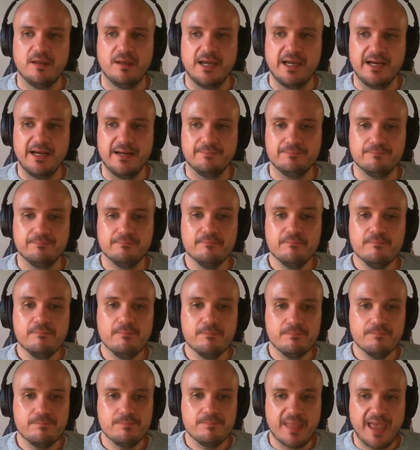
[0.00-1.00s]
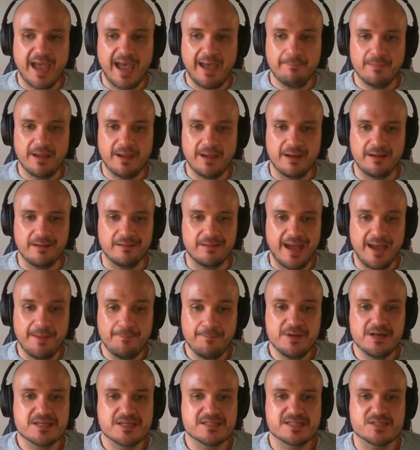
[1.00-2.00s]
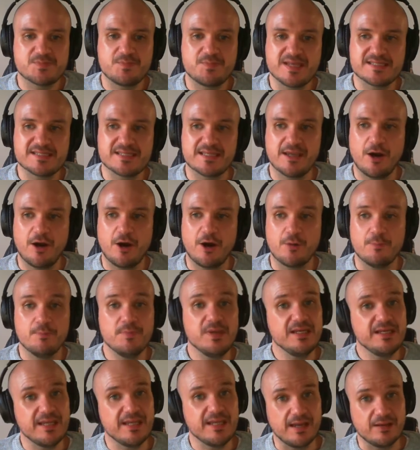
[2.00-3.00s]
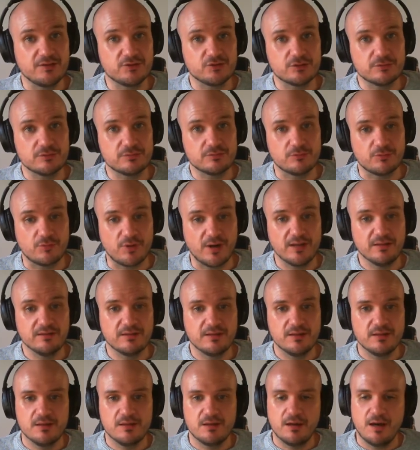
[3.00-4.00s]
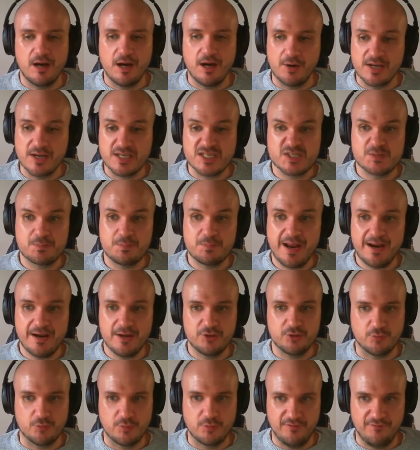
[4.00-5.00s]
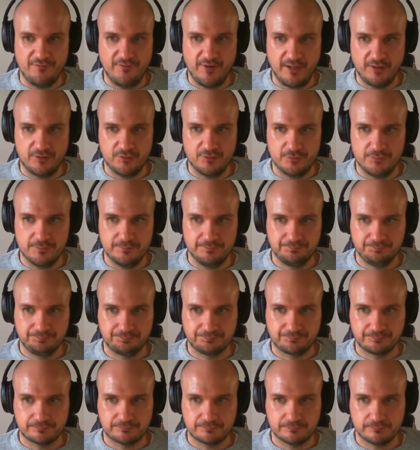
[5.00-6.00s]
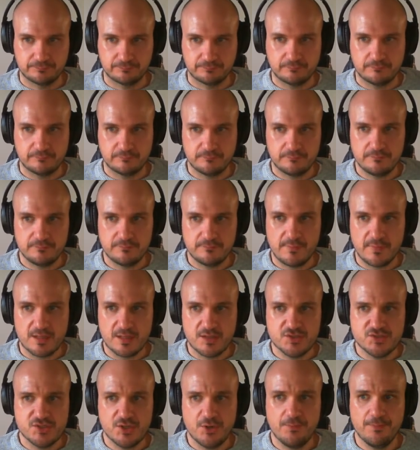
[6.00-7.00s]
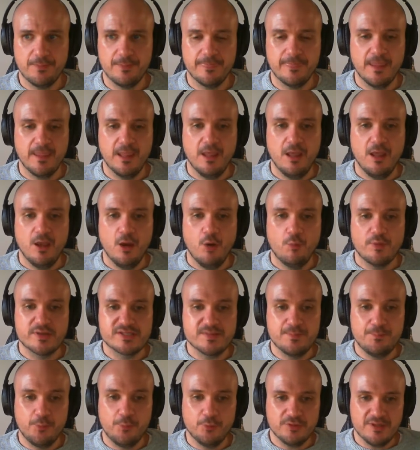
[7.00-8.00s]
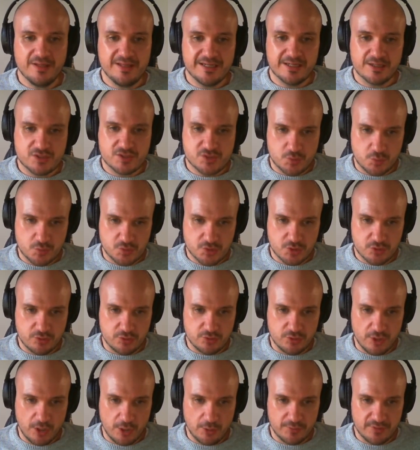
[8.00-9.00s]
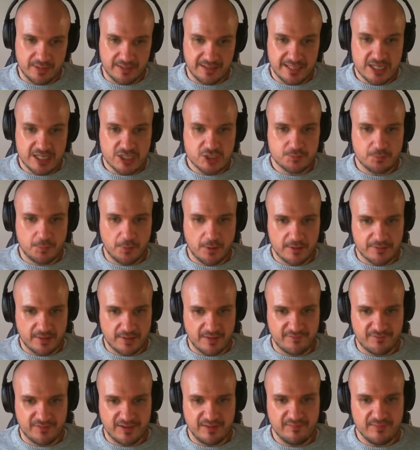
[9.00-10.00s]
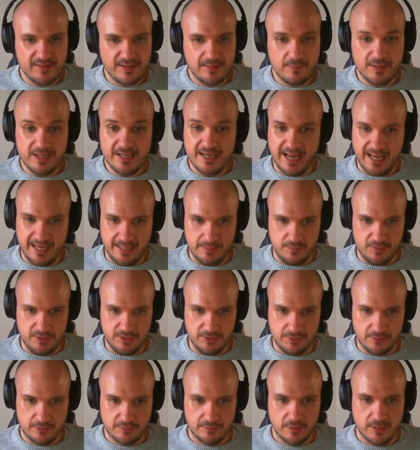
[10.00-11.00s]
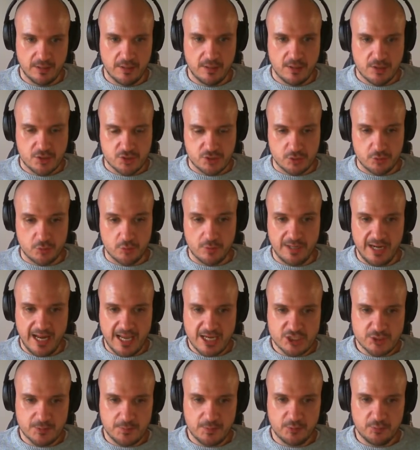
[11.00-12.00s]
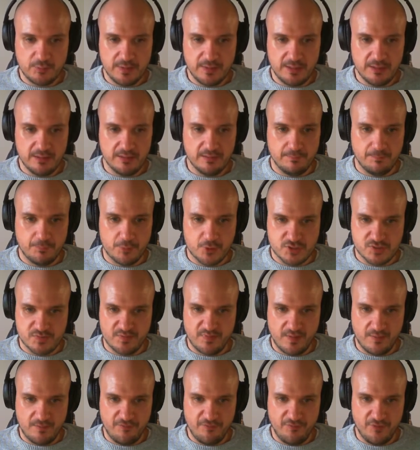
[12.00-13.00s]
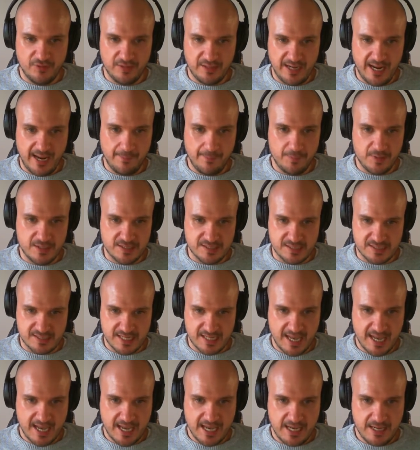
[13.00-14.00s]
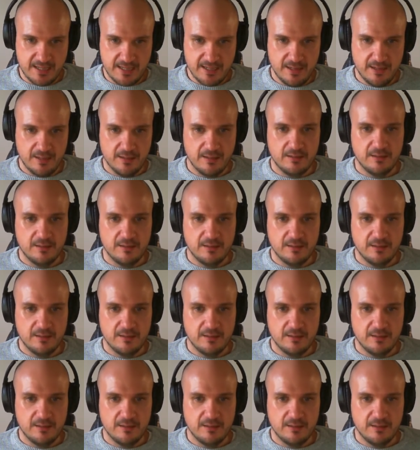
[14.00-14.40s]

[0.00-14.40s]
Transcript: and happiness is basically our mediator, right? Our explanatory factor. So what's important here is also to know that each path, I've given them a name here. So the relationship between person environment fit and happiness is A,